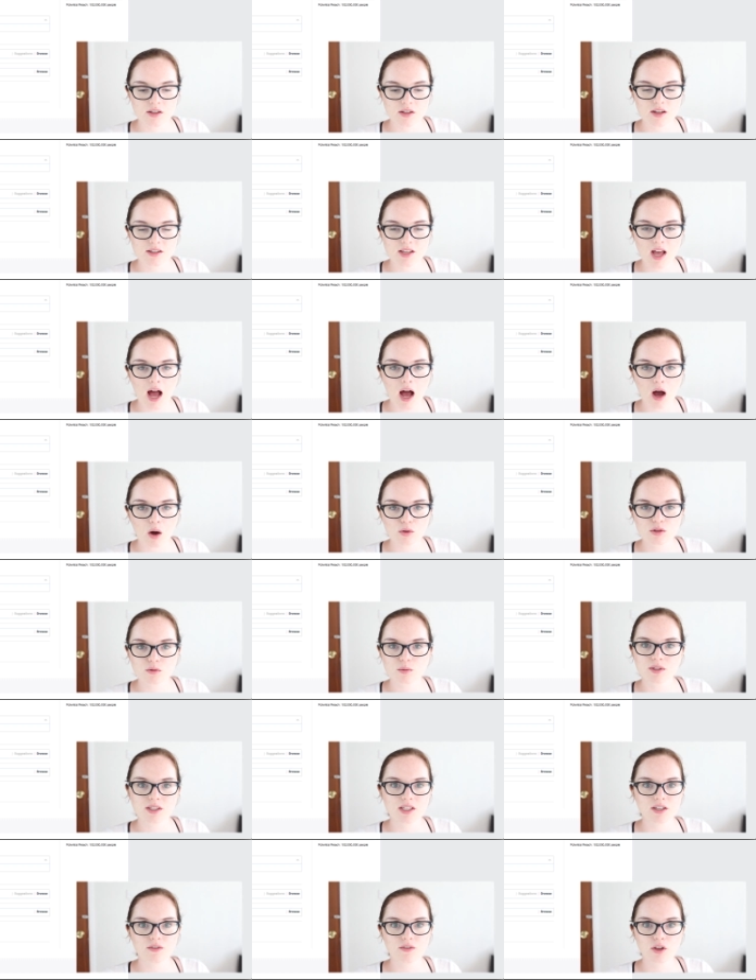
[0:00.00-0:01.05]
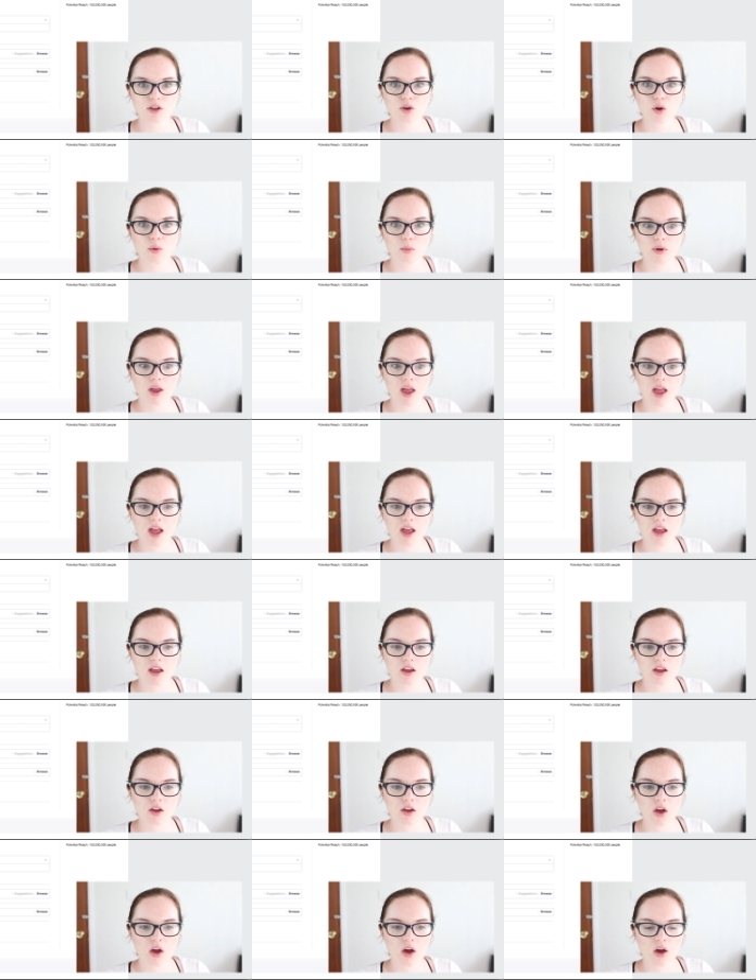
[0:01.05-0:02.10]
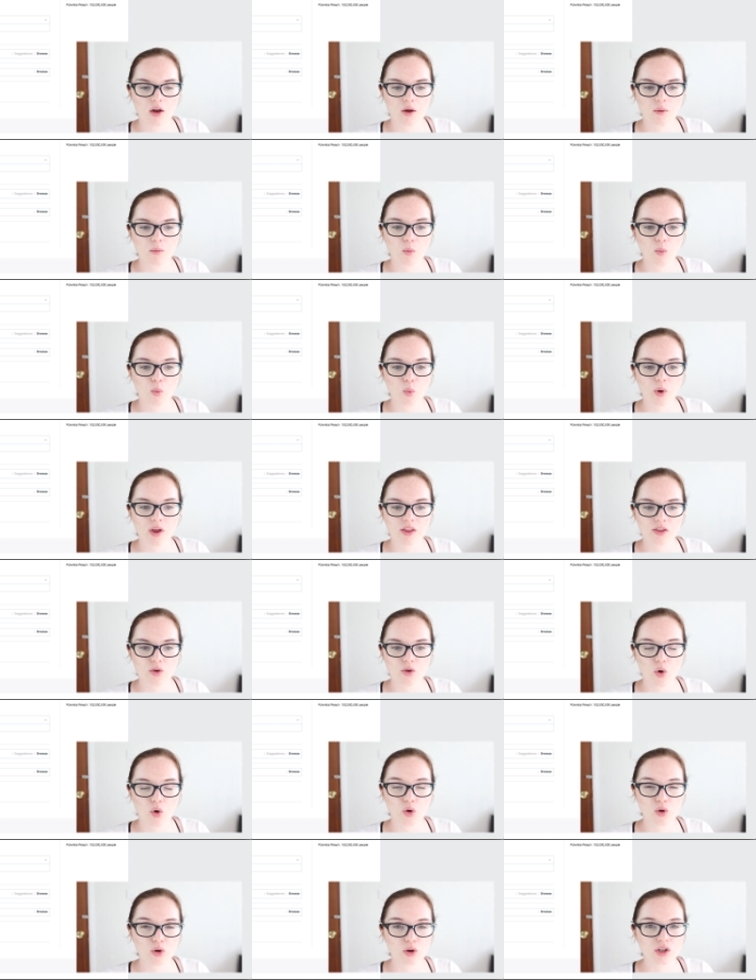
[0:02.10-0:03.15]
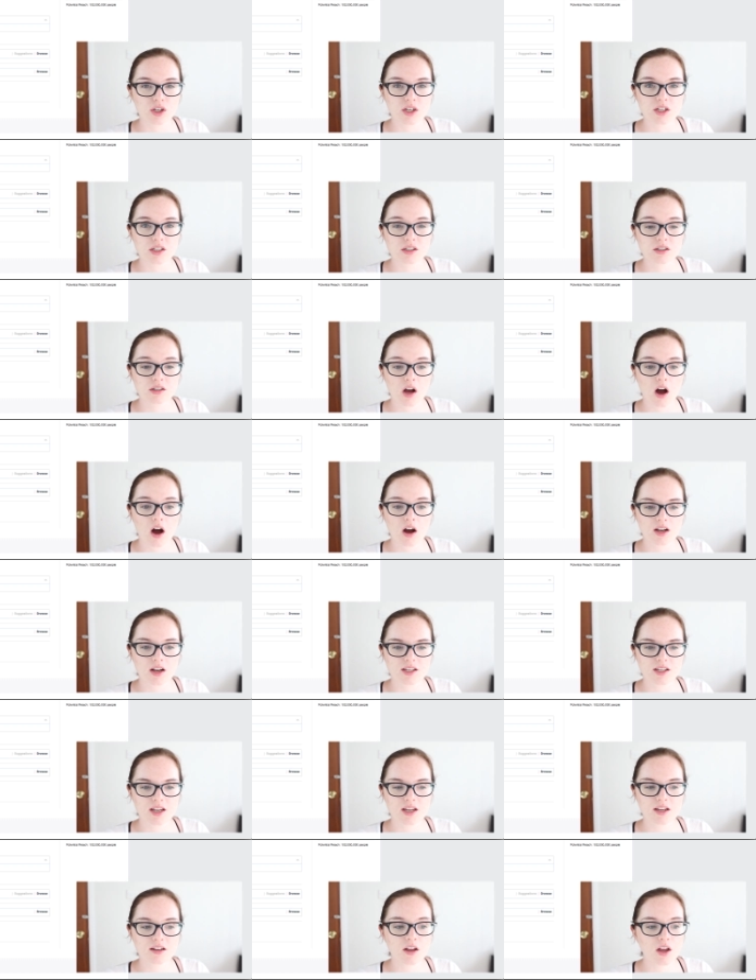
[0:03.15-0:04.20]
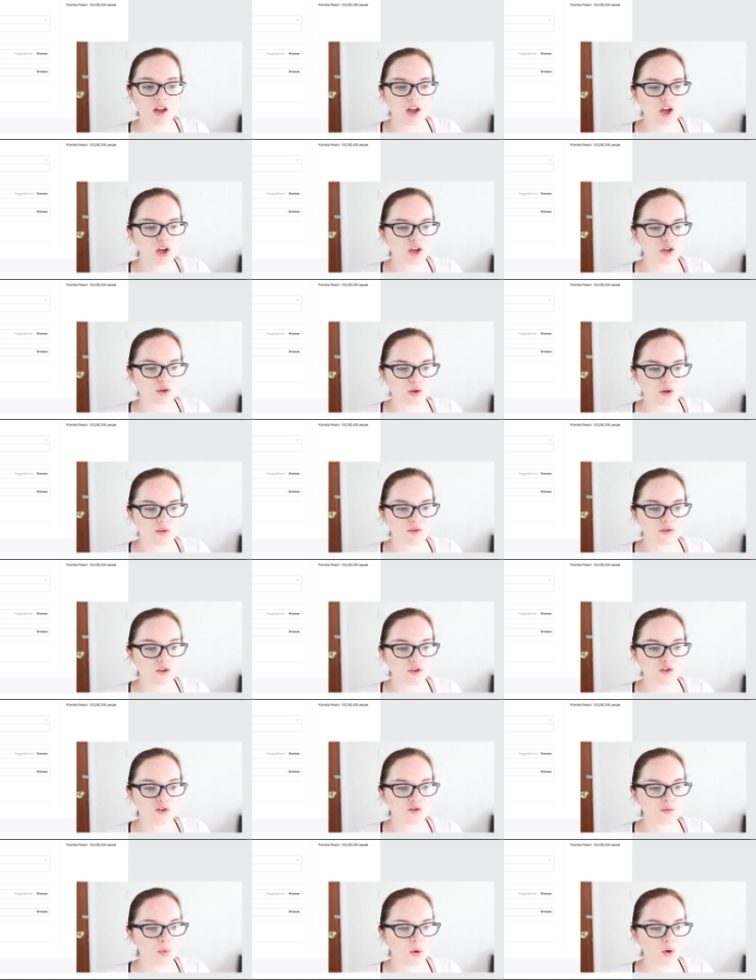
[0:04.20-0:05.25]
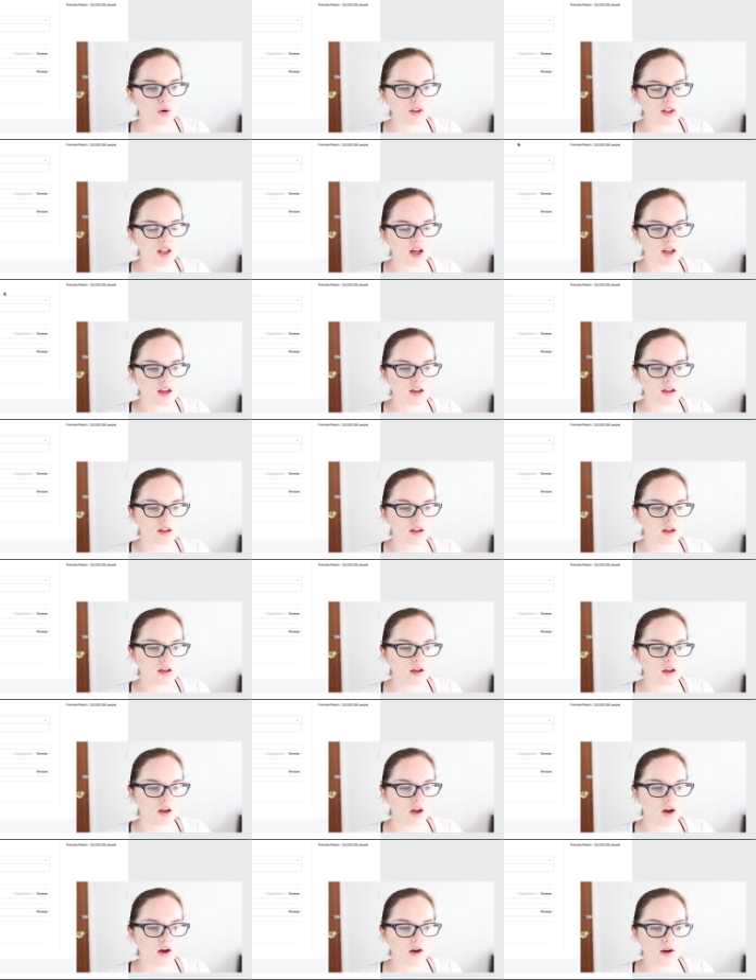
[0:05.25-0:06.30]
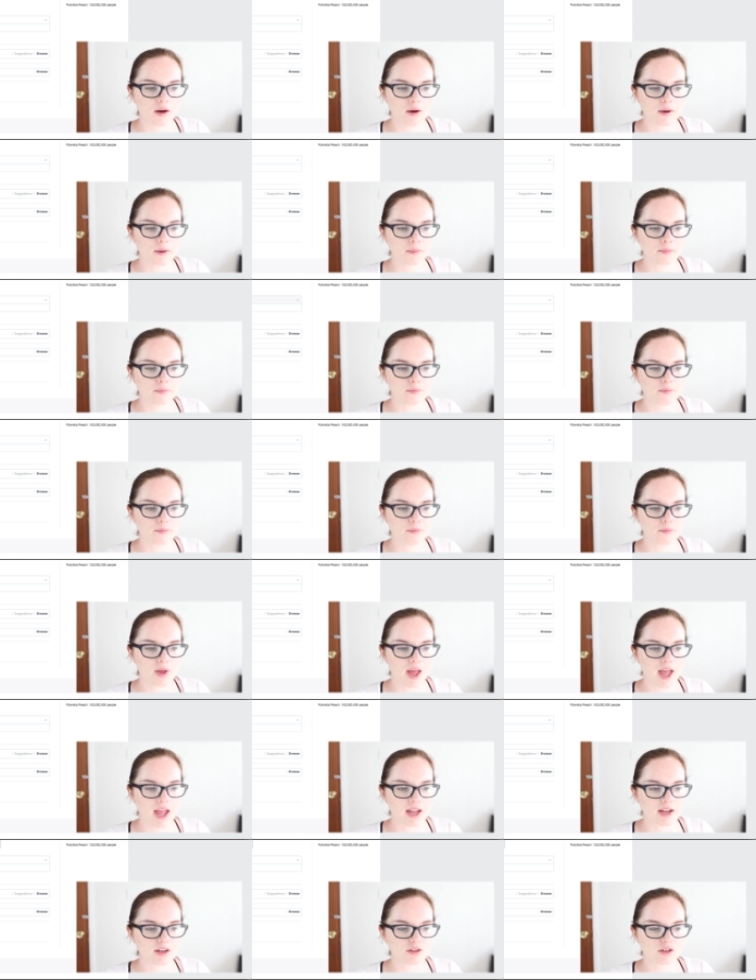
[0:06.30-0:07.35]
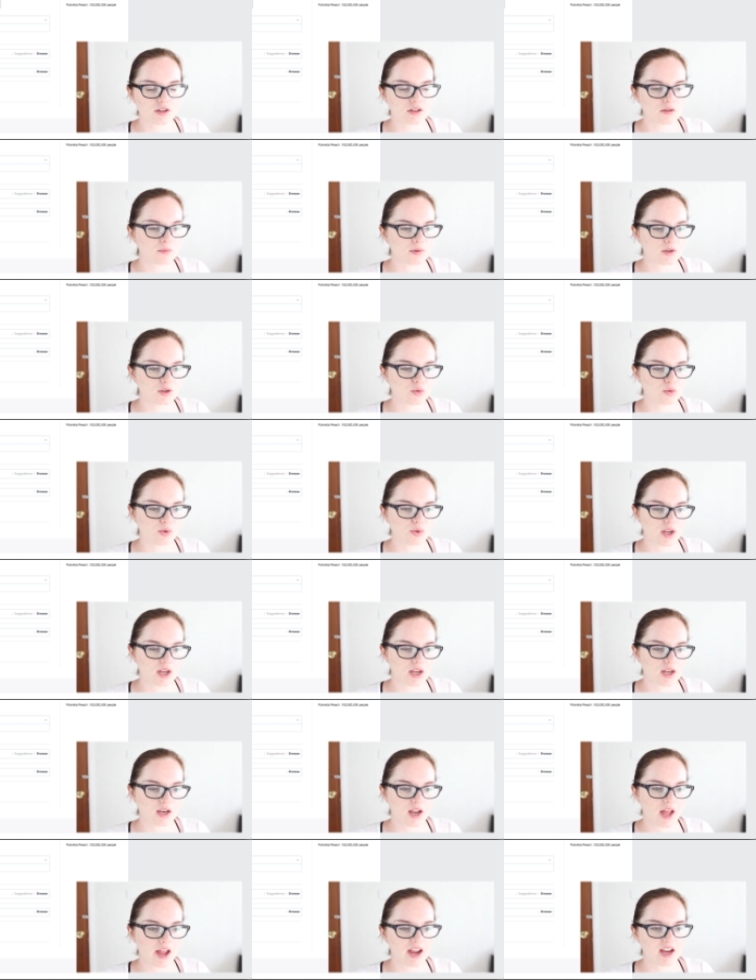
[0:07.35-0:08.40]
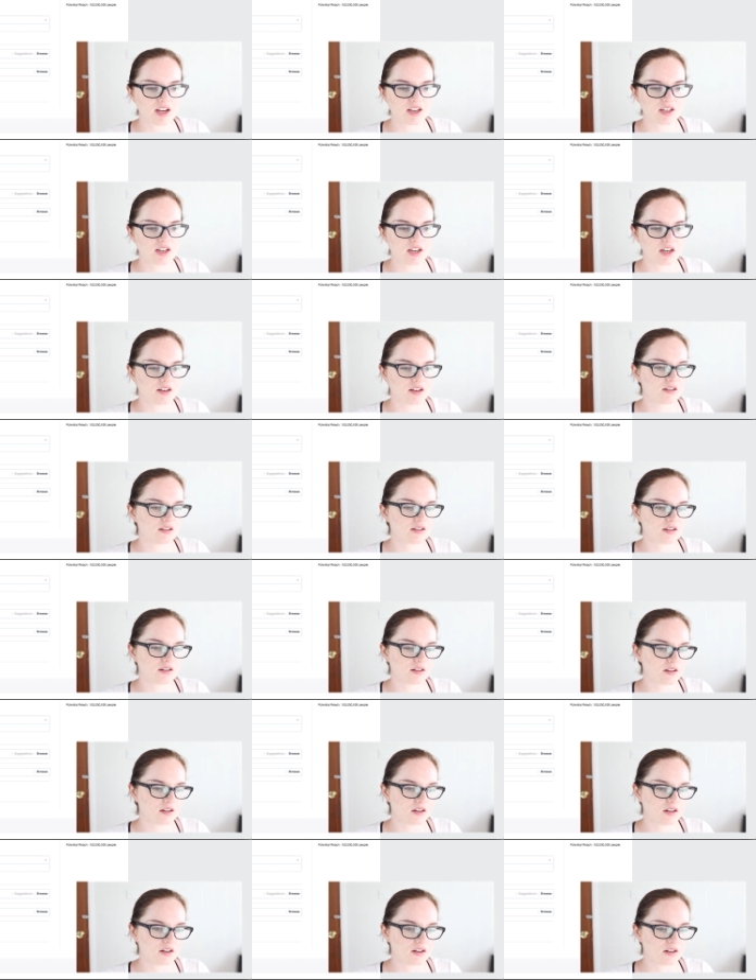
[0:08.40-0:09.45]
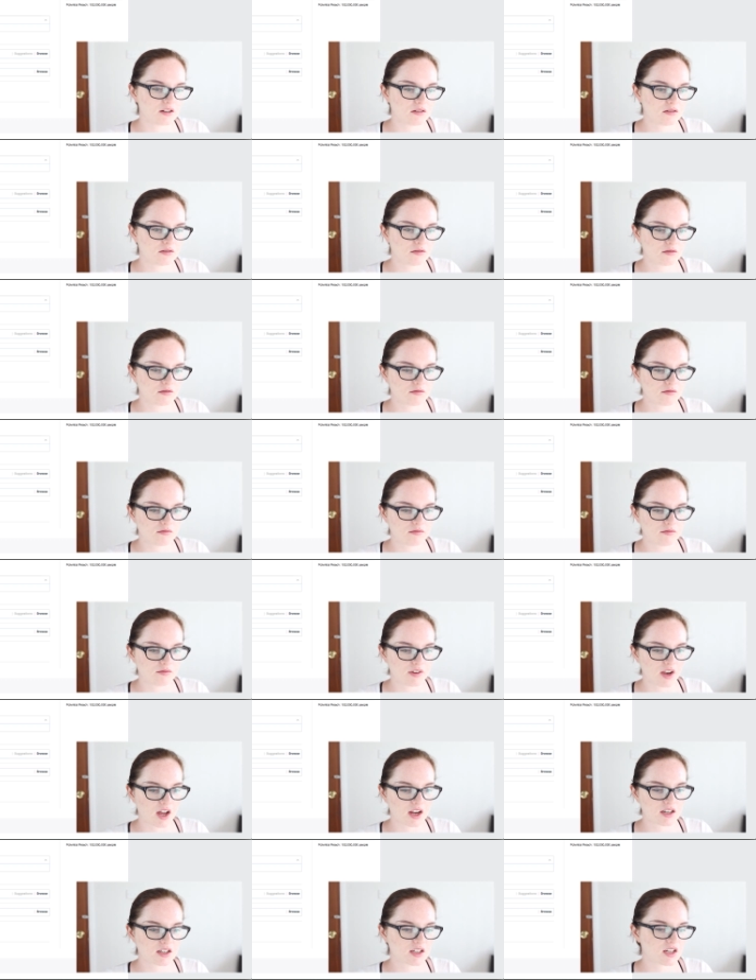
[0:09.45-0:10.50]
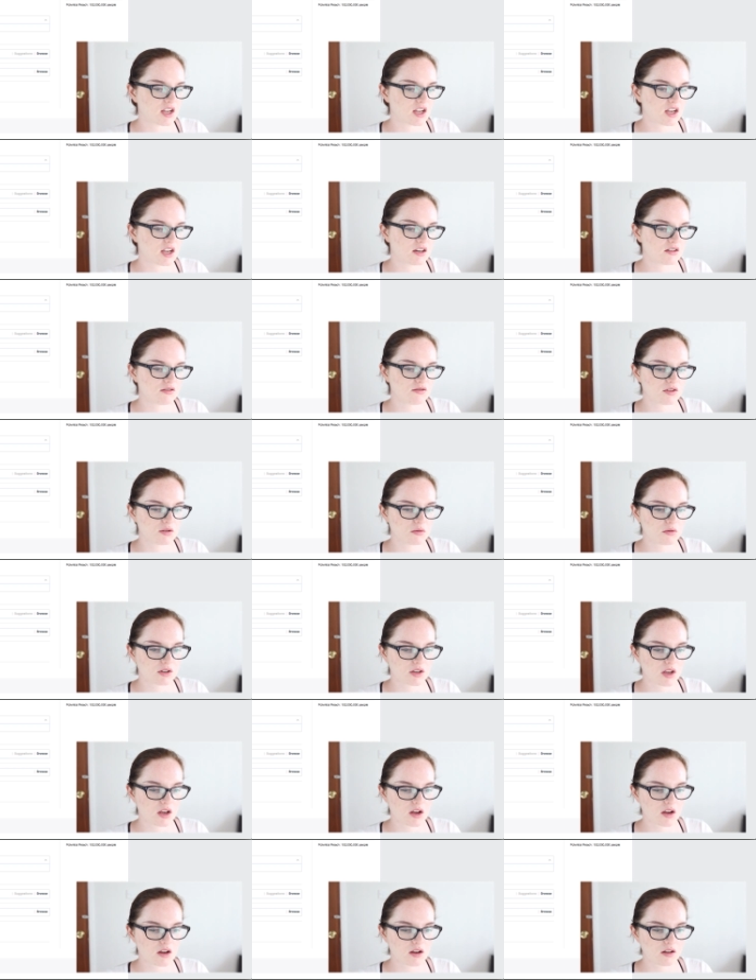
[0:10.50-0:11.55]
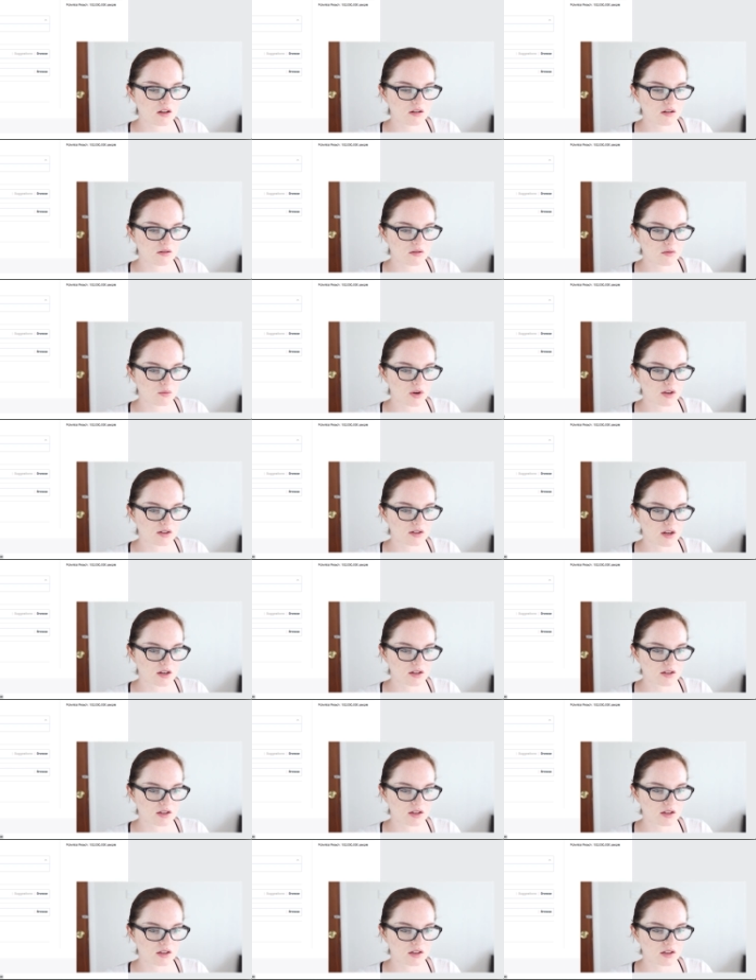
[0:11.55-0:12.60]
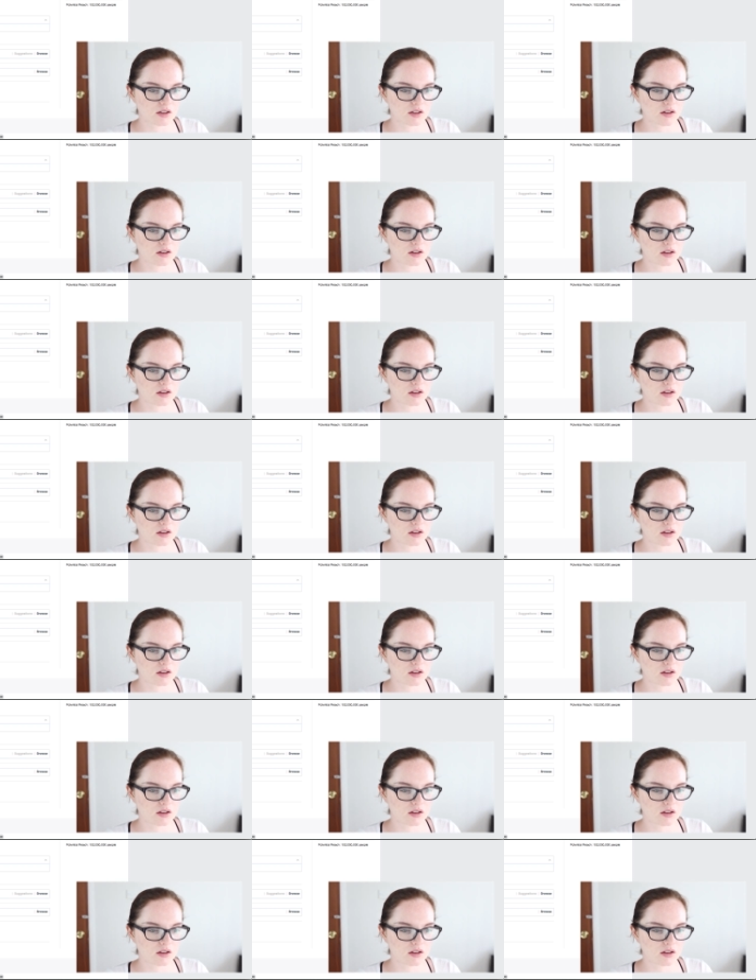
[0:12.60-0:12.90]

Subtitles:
so that's how specific you're being with your audience targeting. So if you've put like ages between 18 to 19, shall we say? Where's 19?